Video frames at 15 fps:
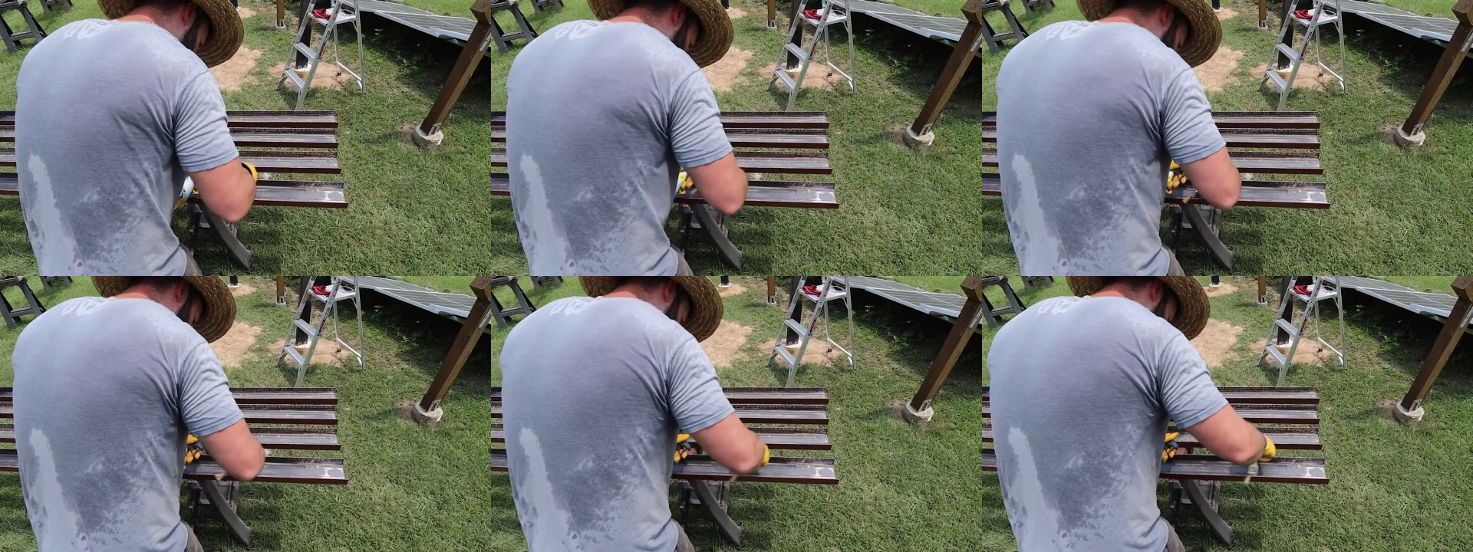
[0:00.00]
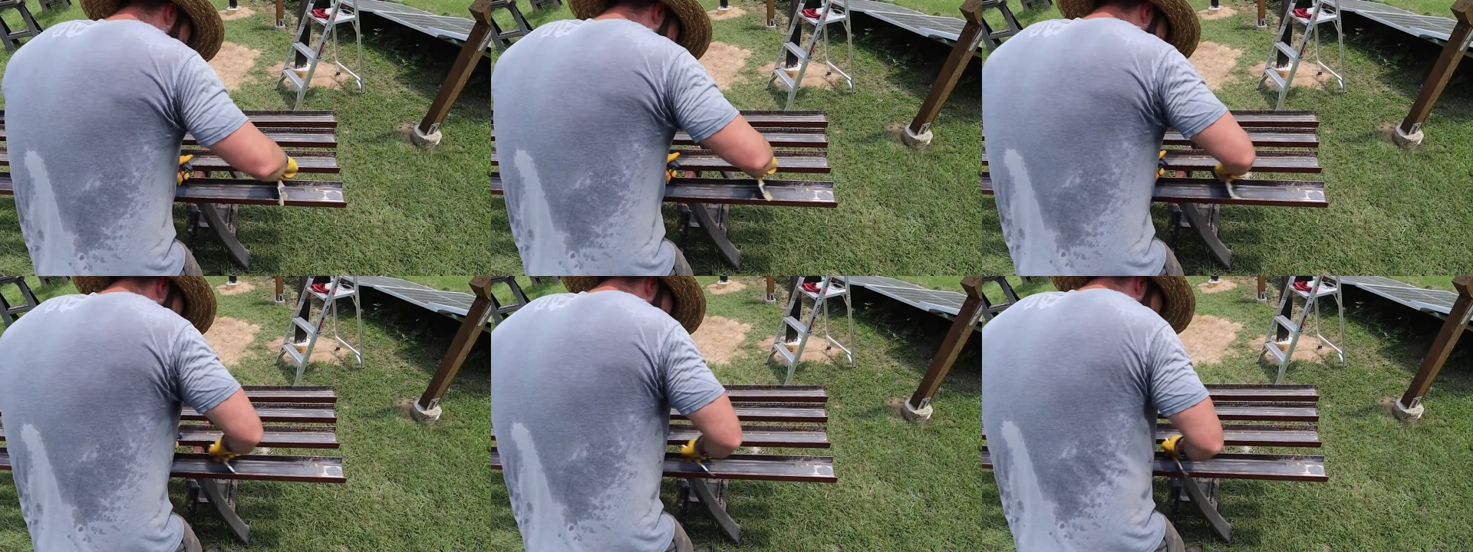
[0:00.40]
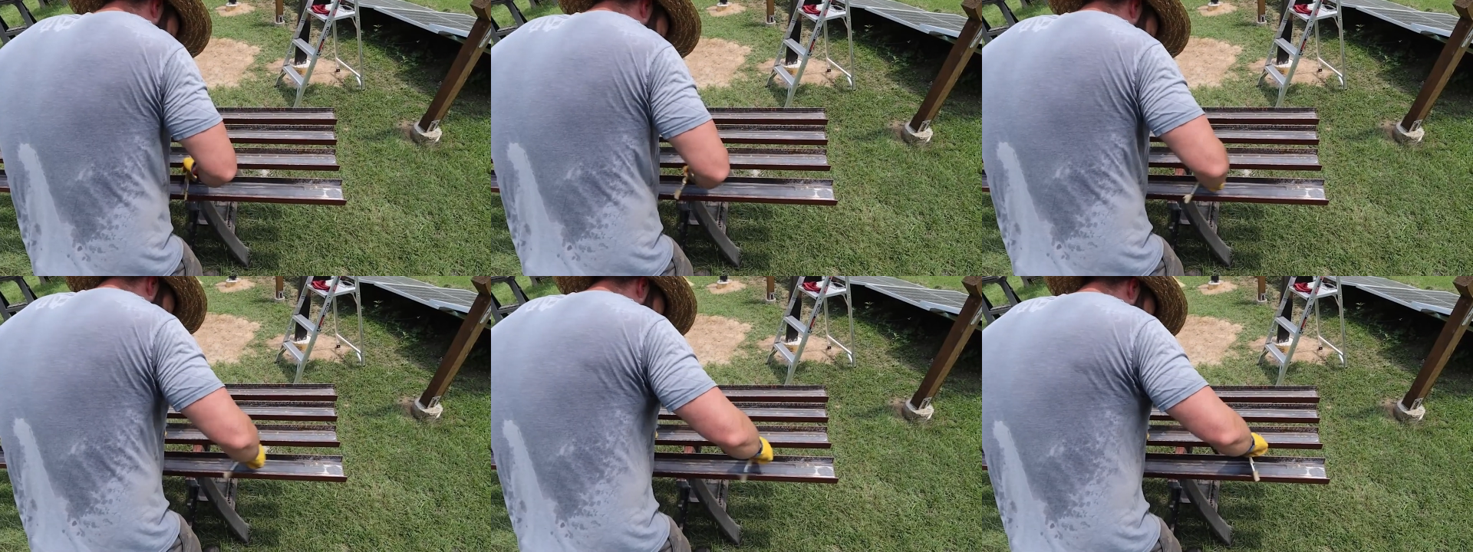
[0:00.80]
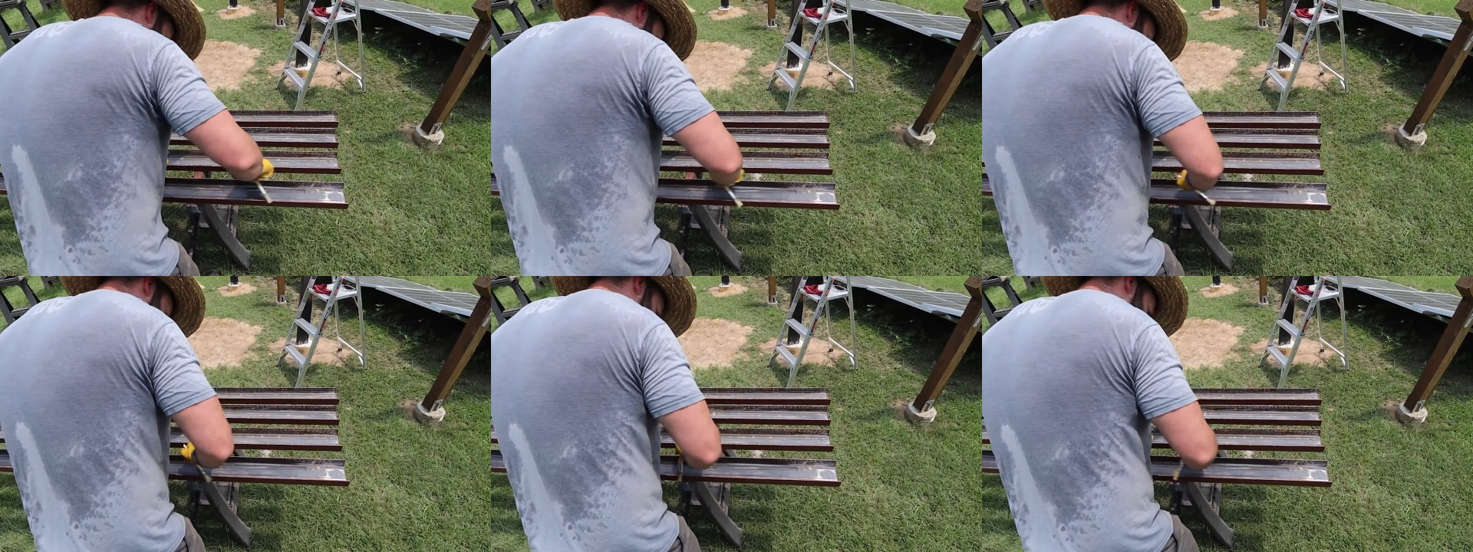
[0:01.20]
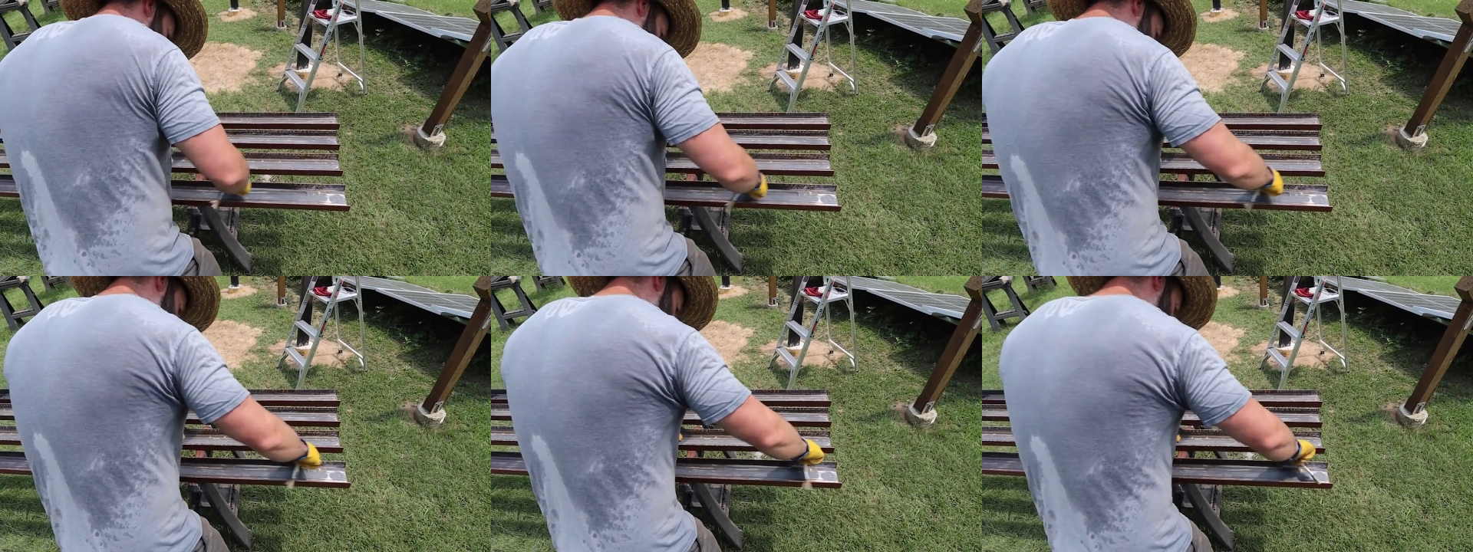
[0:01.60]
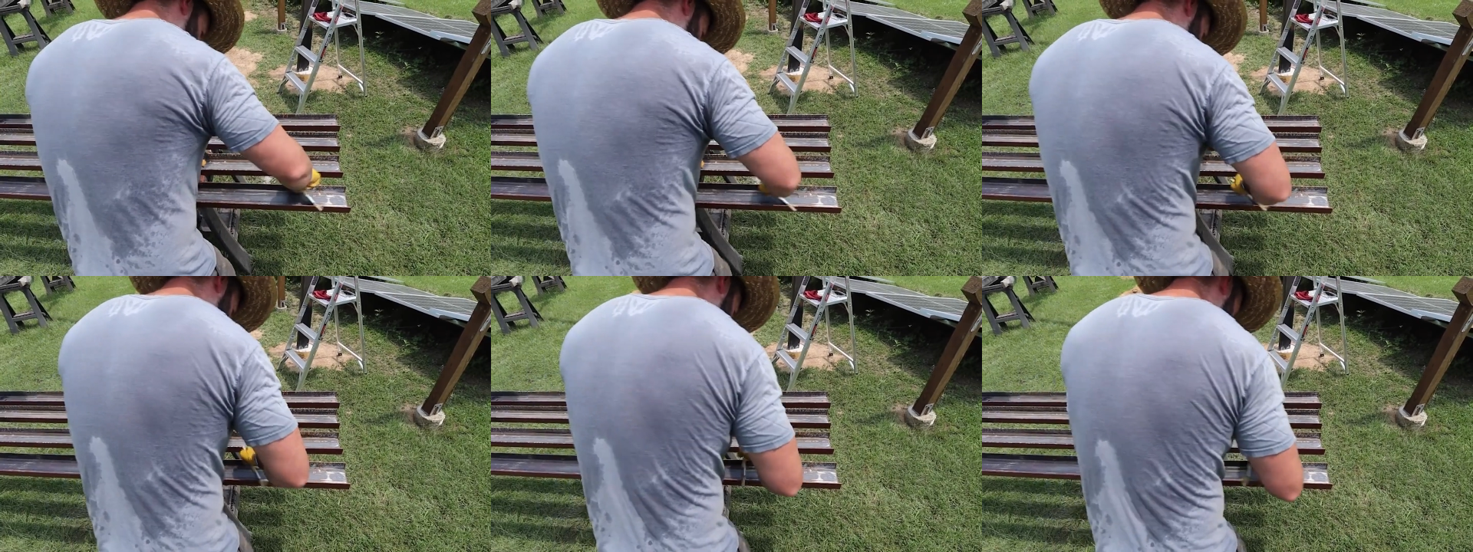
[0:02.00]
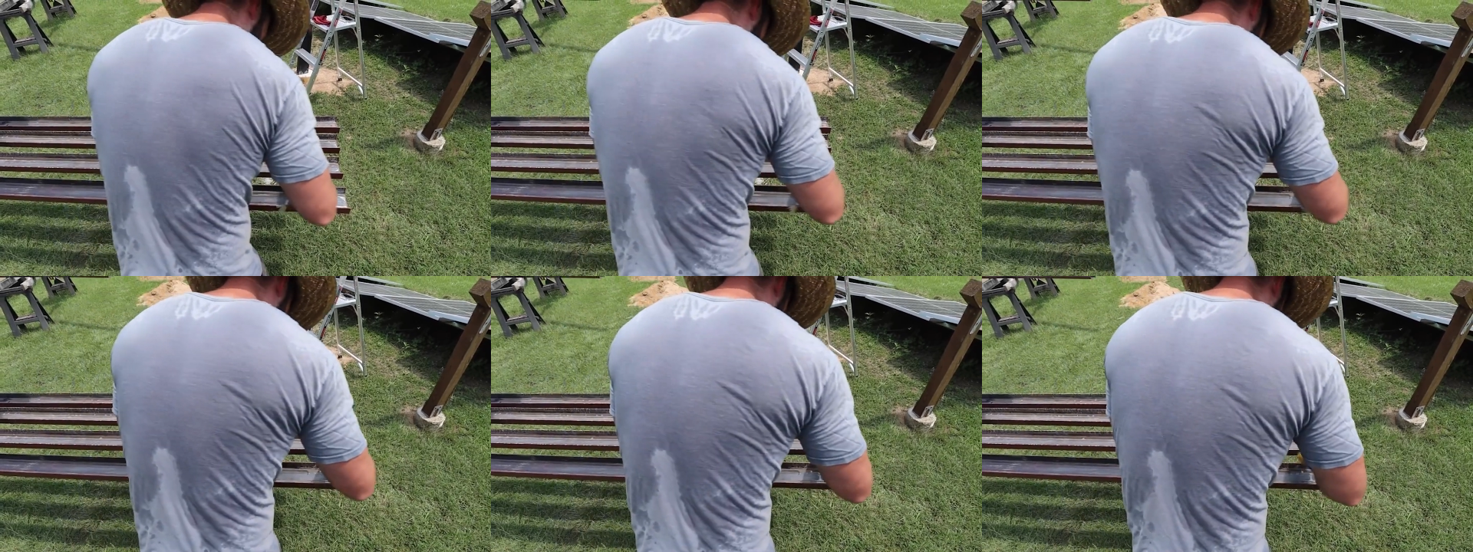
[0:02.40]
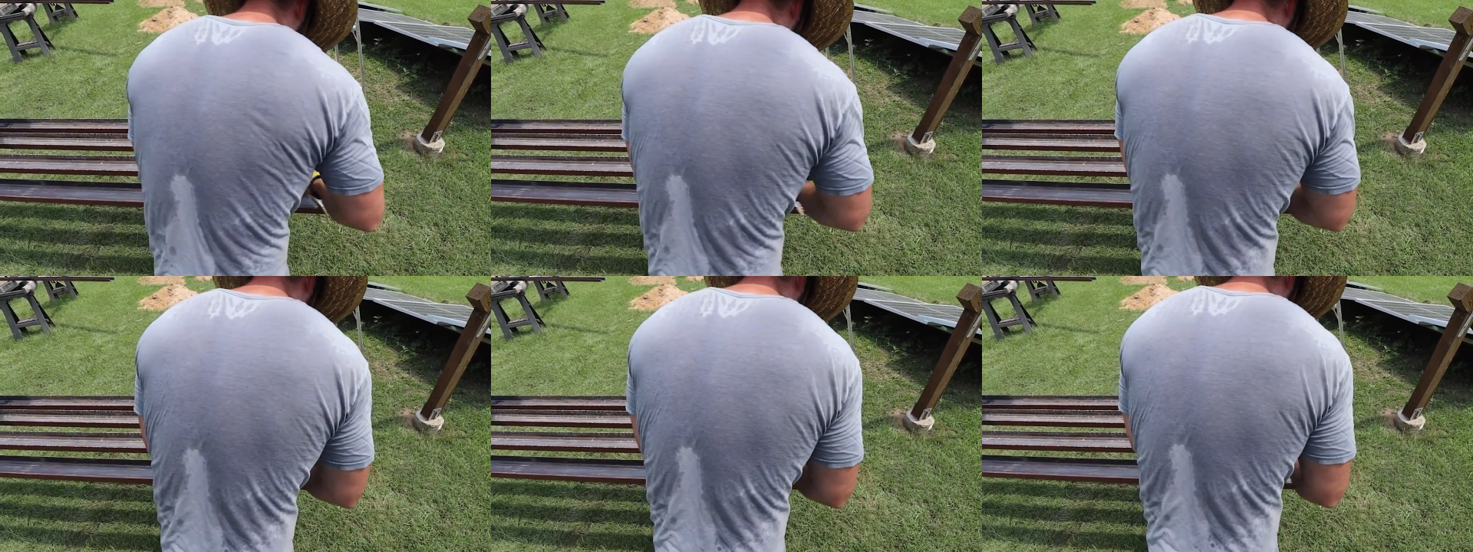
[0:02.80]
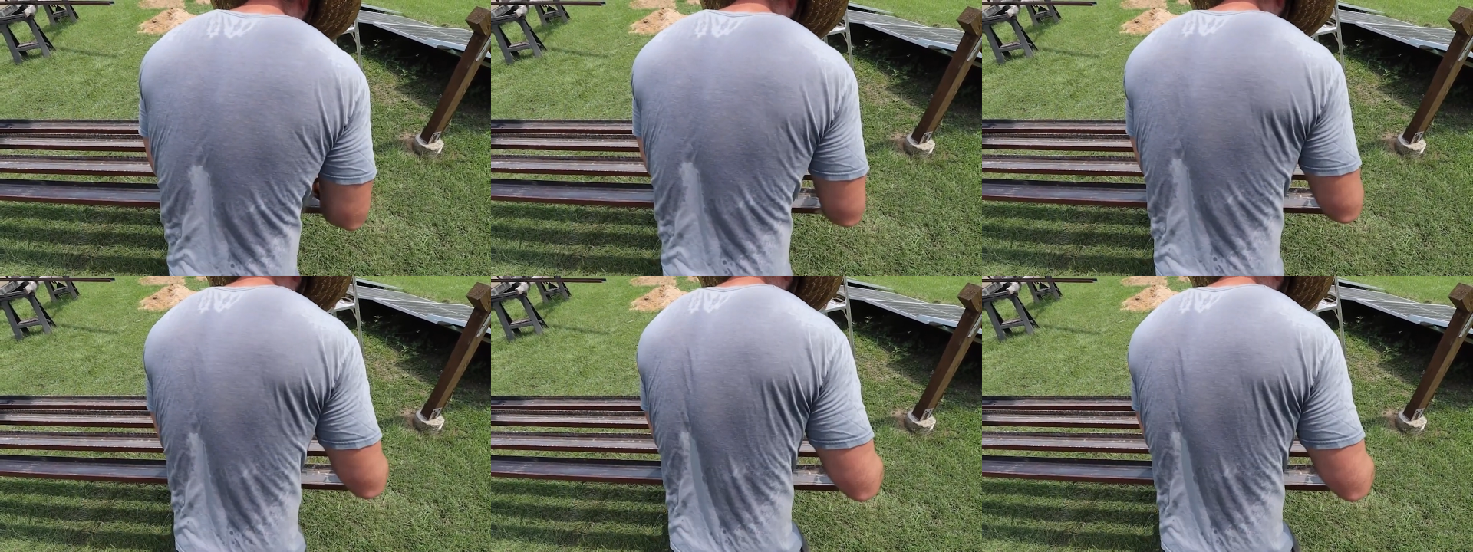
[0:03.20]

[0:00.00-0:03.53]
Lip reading: [unreadable: no face in view]